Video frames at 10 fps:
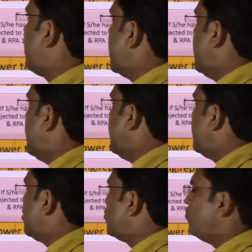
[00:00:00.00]
filed
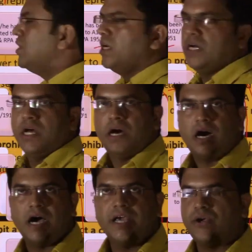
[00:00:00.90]
into the
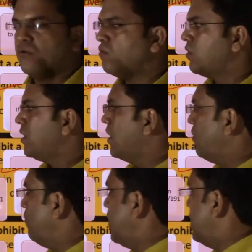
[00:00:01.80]
High Court.
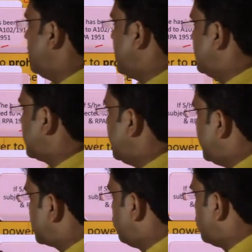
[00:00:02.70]
Now when the
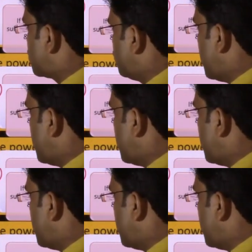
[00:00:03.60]
case goes to